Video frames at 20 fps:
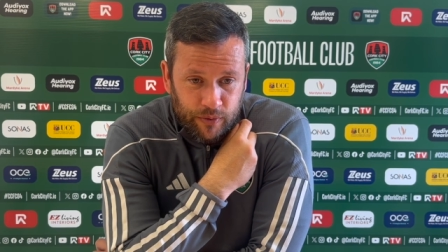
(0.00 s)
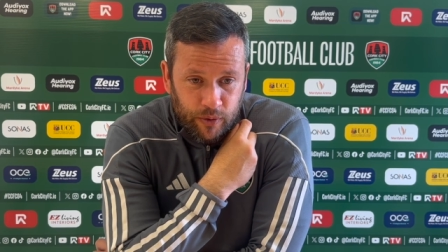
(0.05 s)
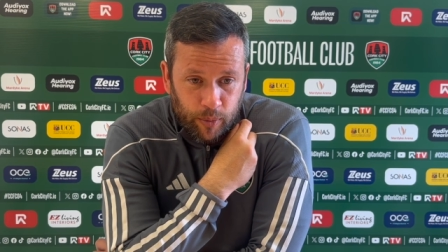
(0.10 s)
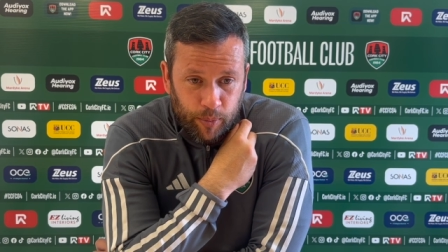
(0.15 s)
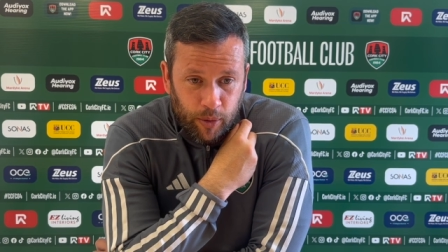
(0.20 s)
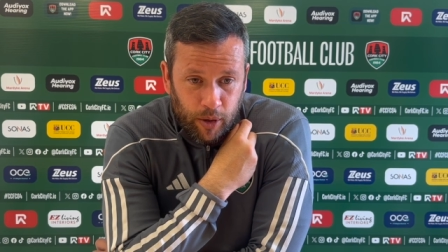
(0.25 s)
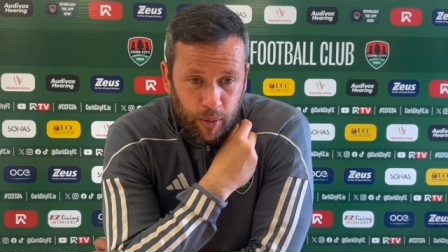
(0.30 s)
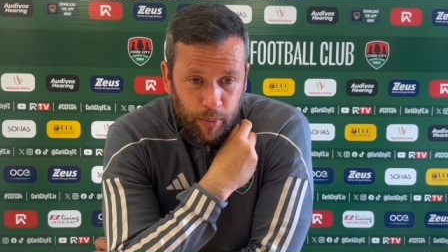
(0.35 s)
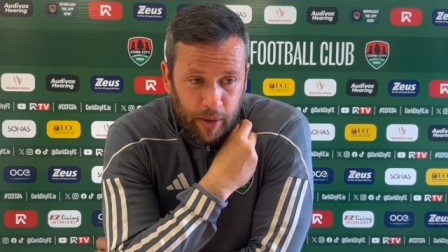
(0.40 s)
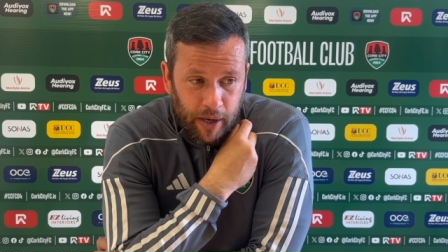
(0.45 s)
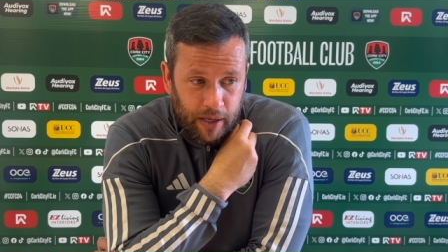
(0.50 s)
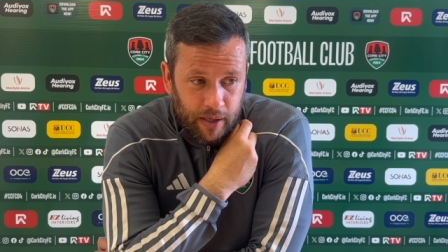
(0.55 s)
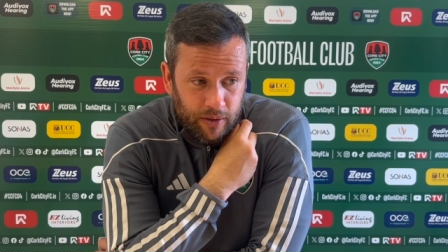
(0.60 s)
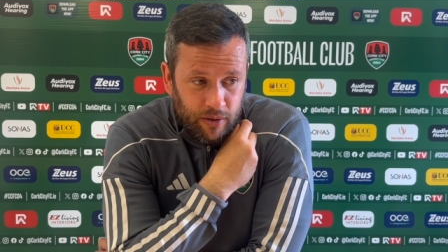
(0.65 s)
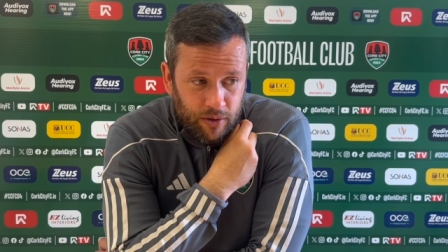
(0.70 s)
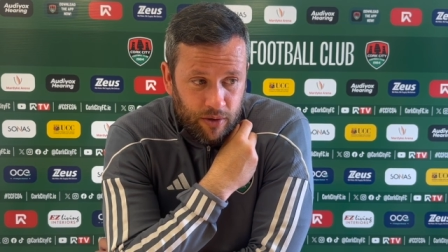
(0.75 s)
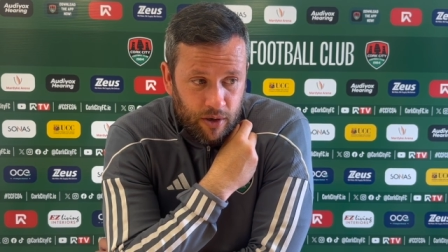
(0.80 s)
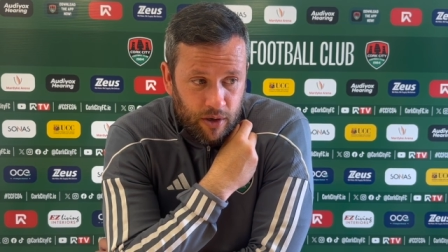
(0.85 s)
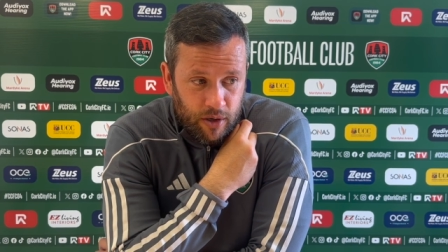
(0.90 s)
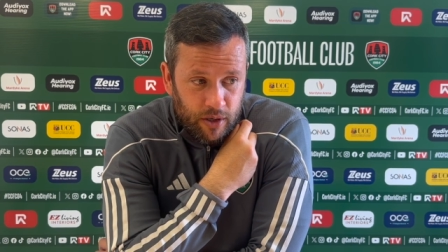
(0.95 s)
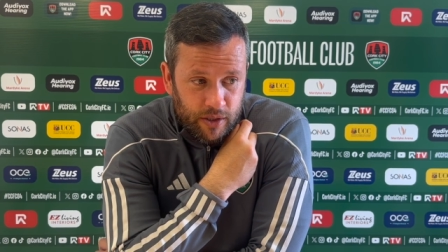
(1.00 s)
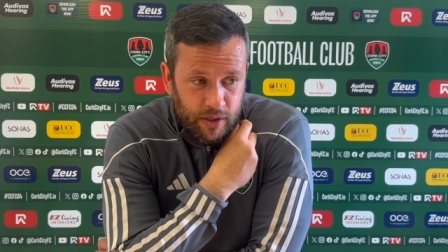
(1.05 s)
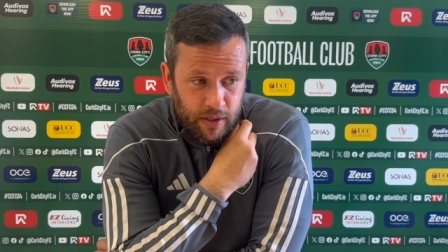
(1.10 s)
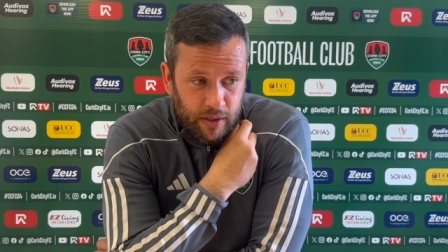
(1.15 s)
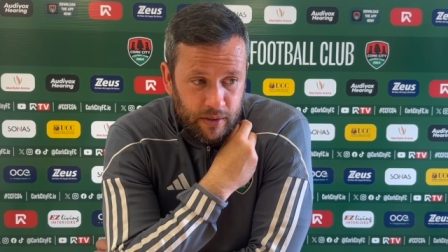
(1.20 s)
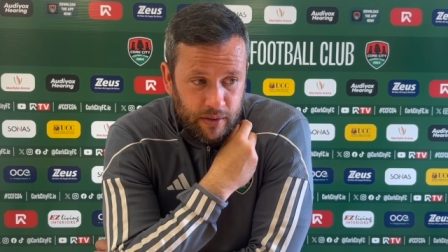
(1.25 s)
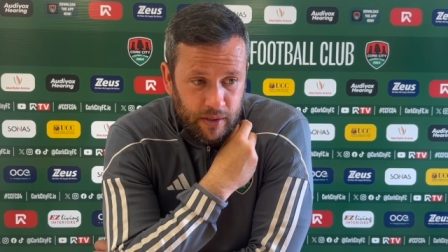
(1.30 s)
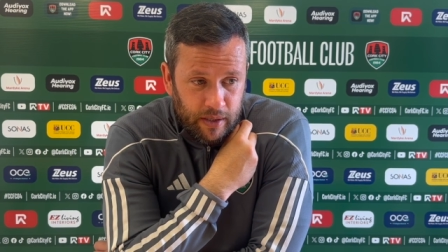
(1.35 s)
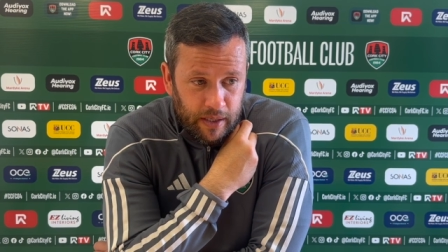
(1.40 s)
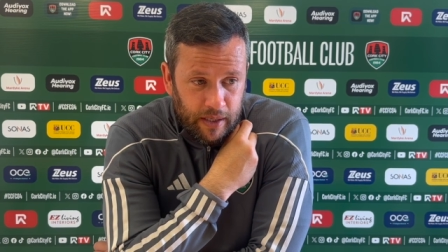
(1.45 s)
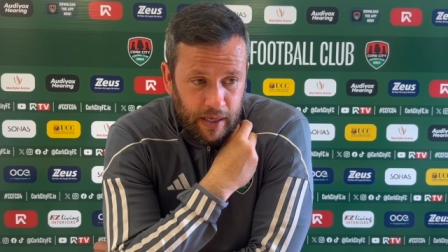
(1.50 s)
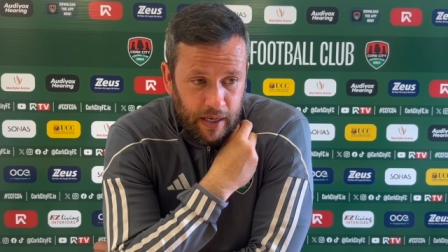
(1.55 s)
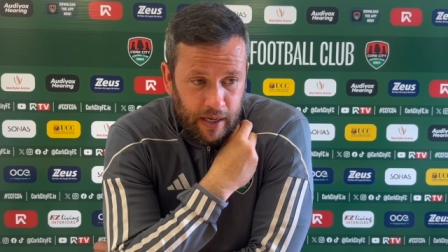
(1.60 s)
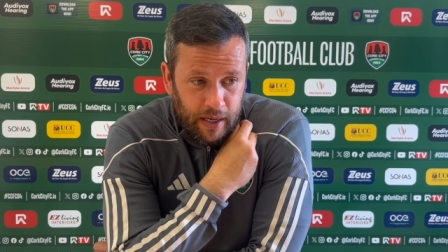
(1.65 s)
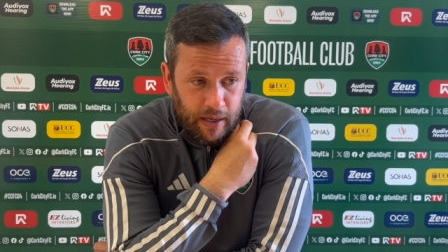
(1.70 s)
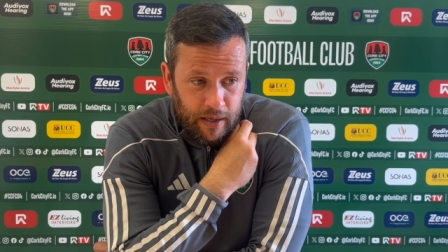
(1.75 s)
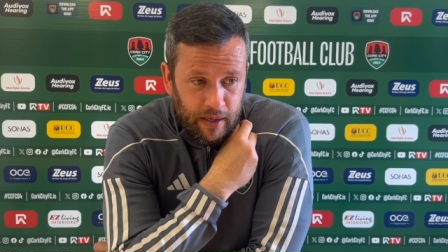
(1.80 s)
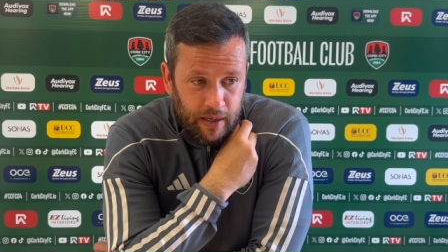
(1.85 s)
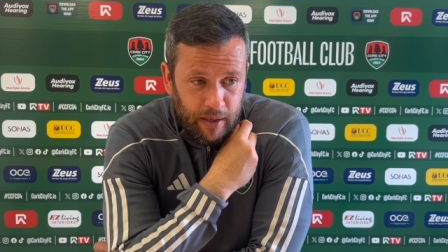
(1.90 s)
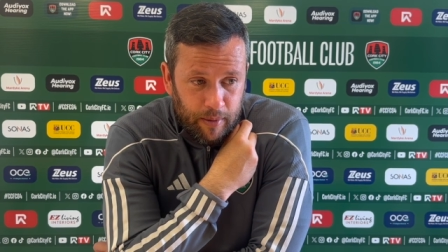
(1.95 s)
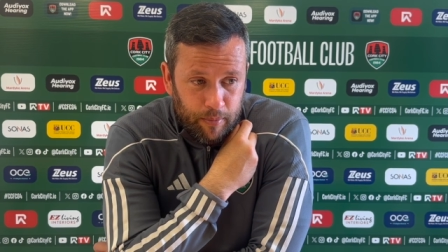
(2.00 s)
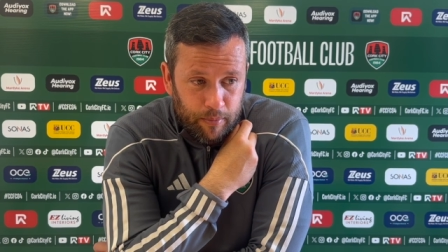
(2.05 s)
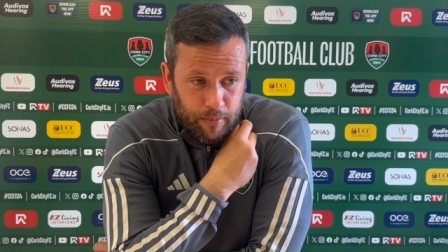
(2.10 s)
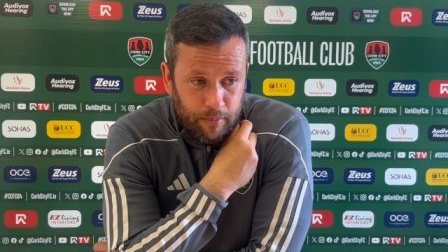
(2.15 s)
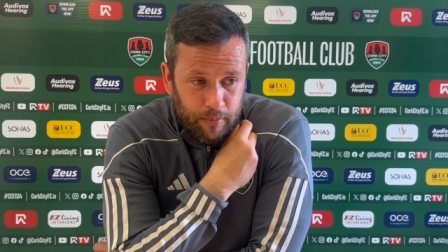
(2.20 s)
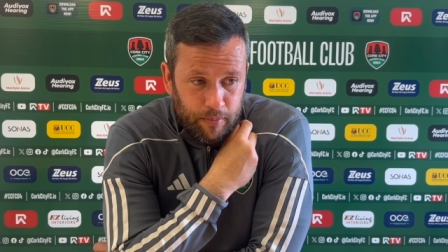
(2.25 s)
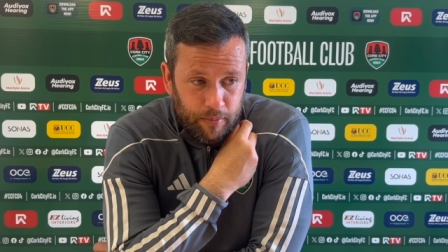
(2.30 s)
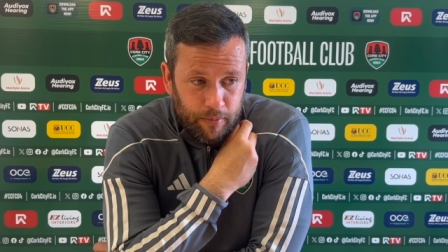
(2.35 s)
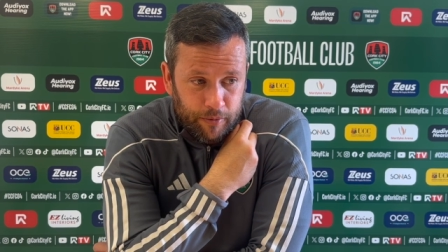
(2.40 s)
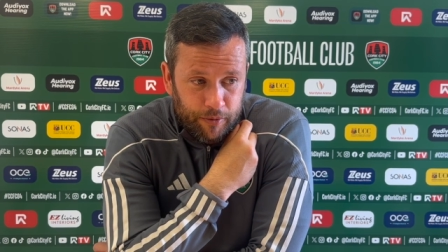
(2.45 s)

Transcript: football back at the Cross, and again,